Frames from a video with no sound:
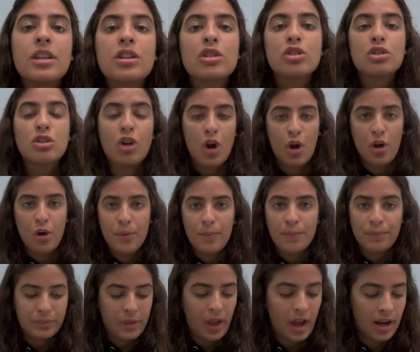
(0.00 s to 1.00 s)

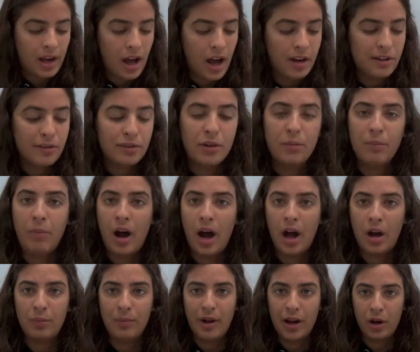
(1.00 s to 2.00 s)
so I kind of
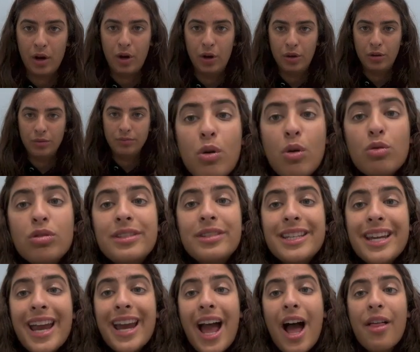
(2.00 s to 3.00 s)
compiled my own. We'll
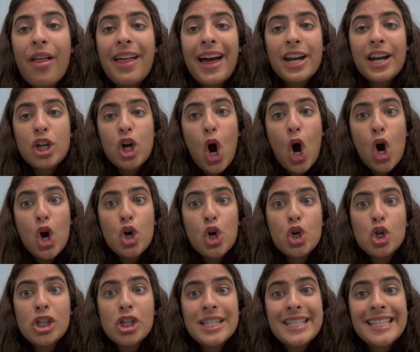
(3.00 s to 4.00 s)
see how that
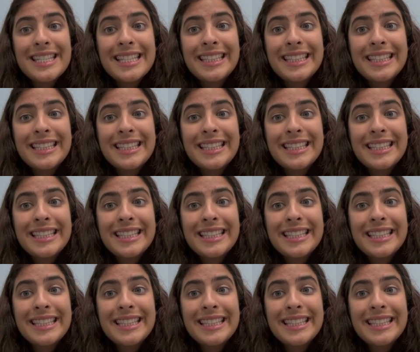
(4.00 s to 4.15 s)
goes.